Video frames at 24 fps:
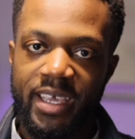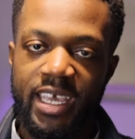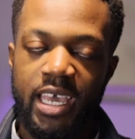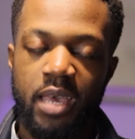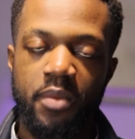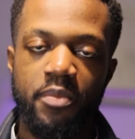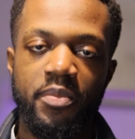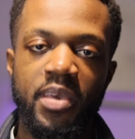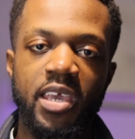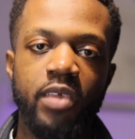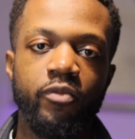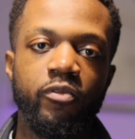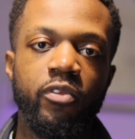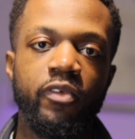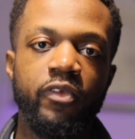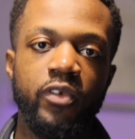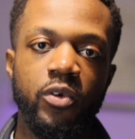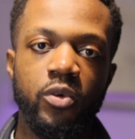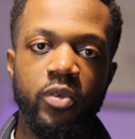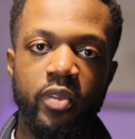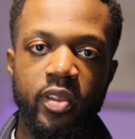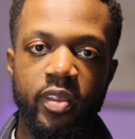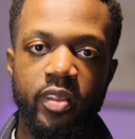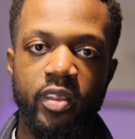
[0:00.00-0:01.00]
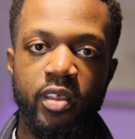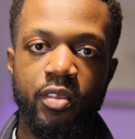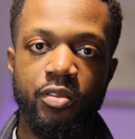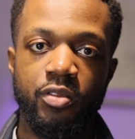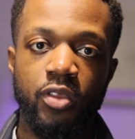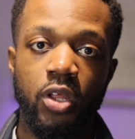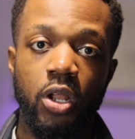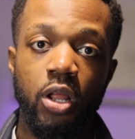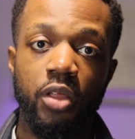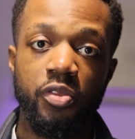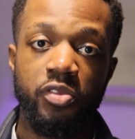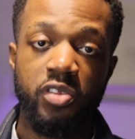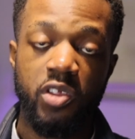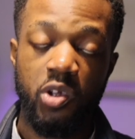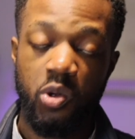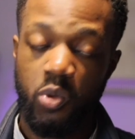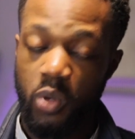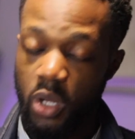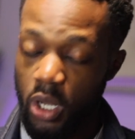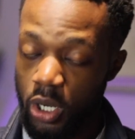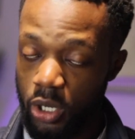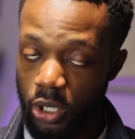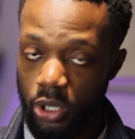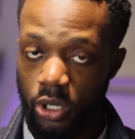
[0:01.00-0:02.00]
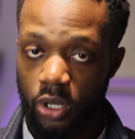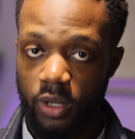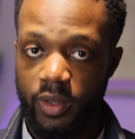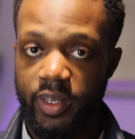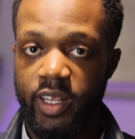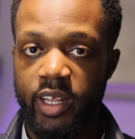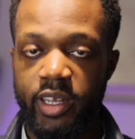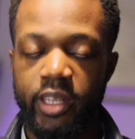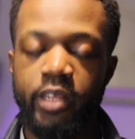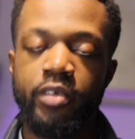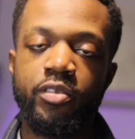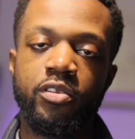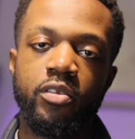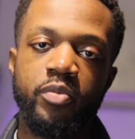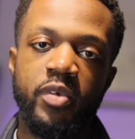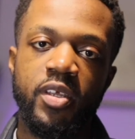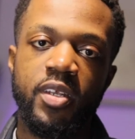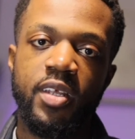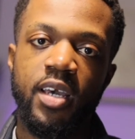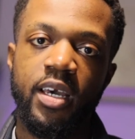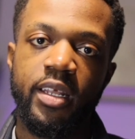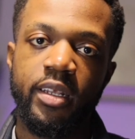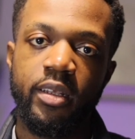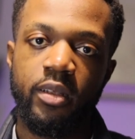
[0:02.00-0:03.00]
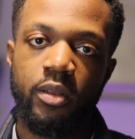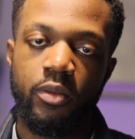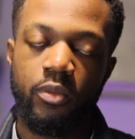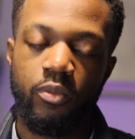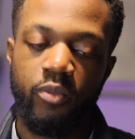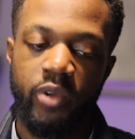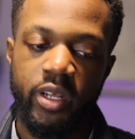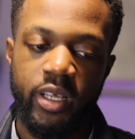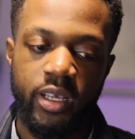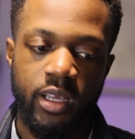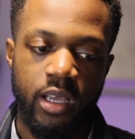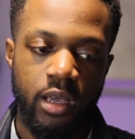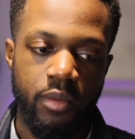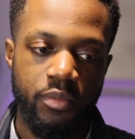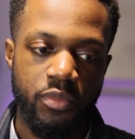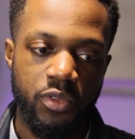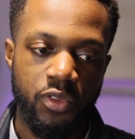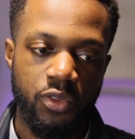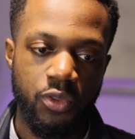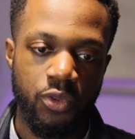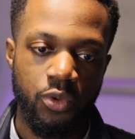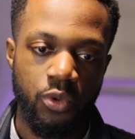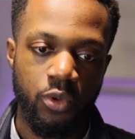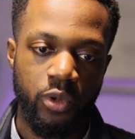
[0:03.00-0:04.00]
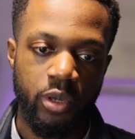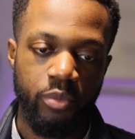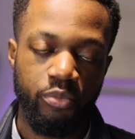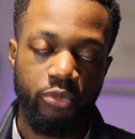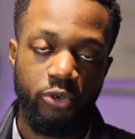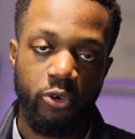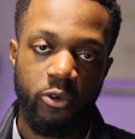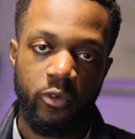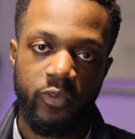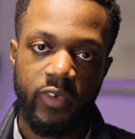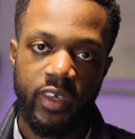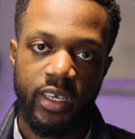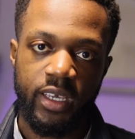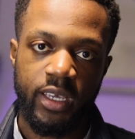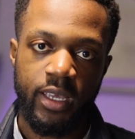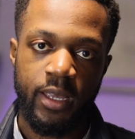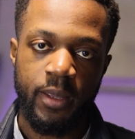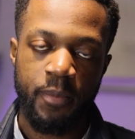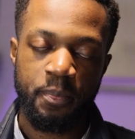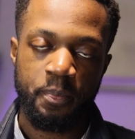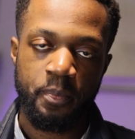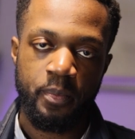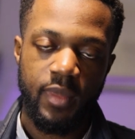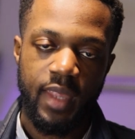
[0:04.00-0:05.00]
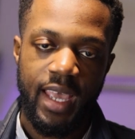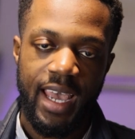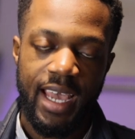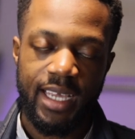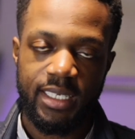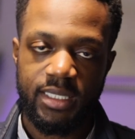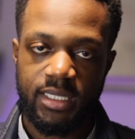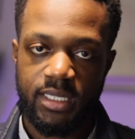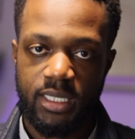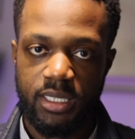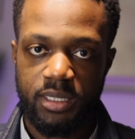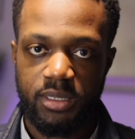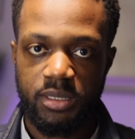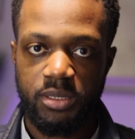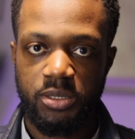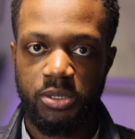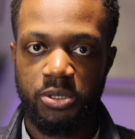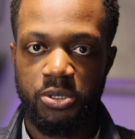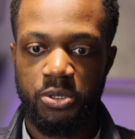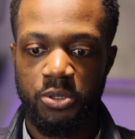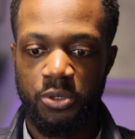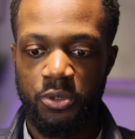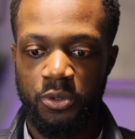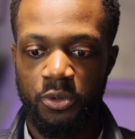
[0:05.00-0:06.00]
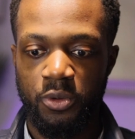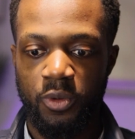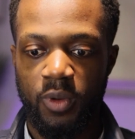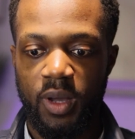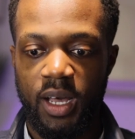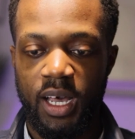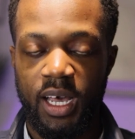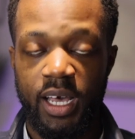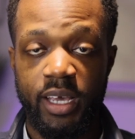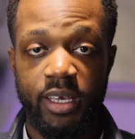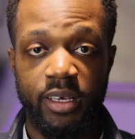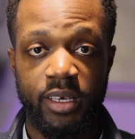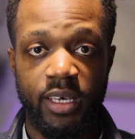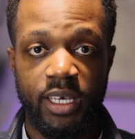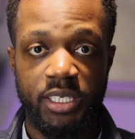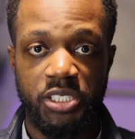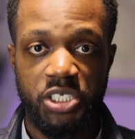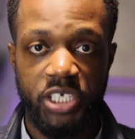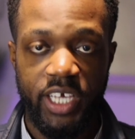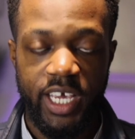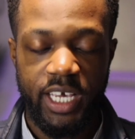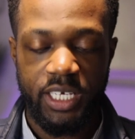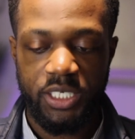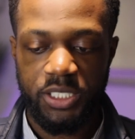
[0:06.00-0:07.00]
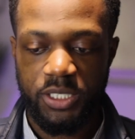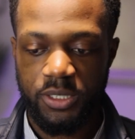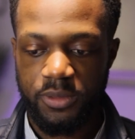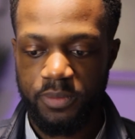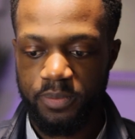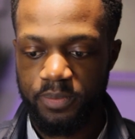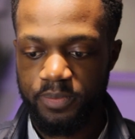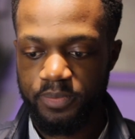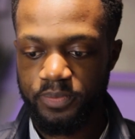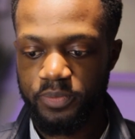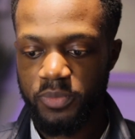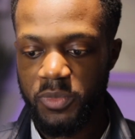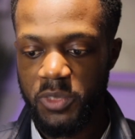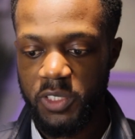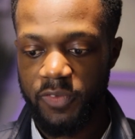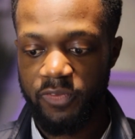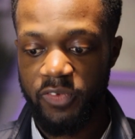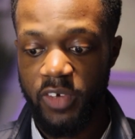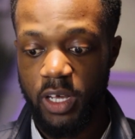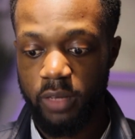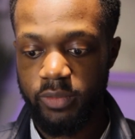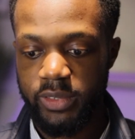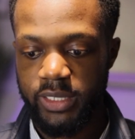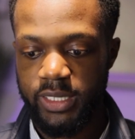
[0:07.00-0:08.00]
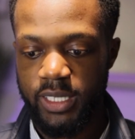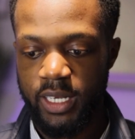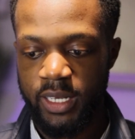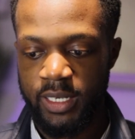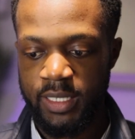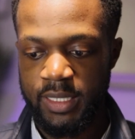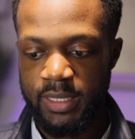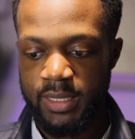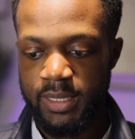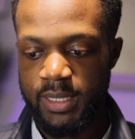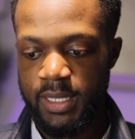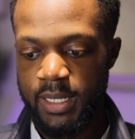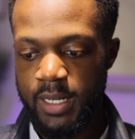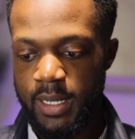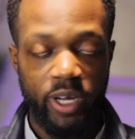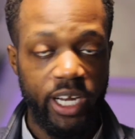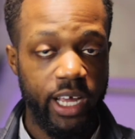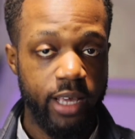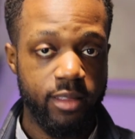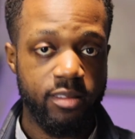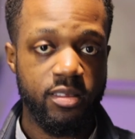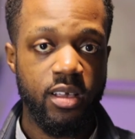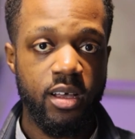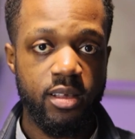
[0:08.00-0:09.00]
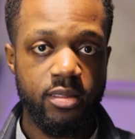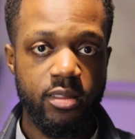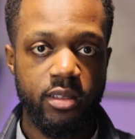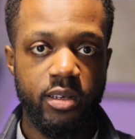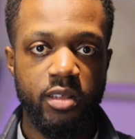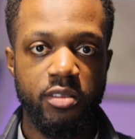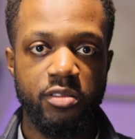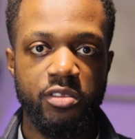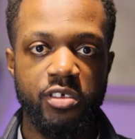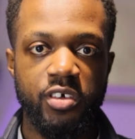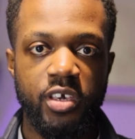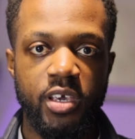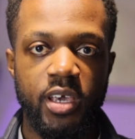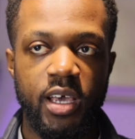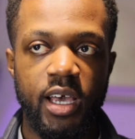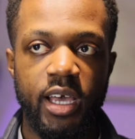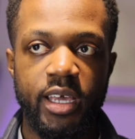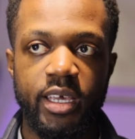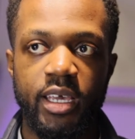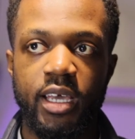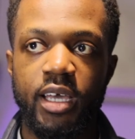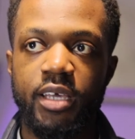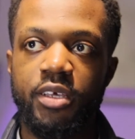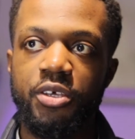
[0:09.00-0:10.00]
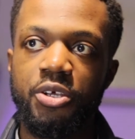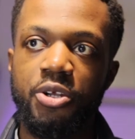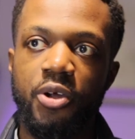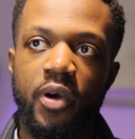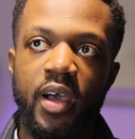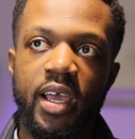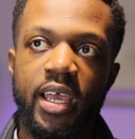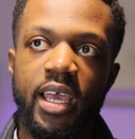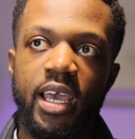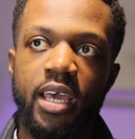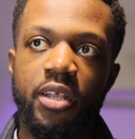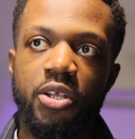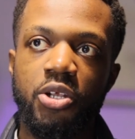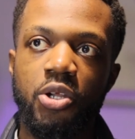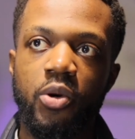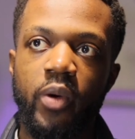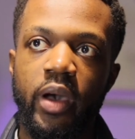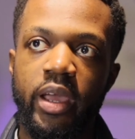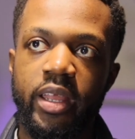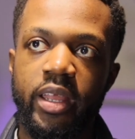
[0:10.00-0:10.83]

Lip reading: campaign revealed that there's still a lot that needs to be done when it comes to improving access to higher education, to further studies. When I started this year, I had no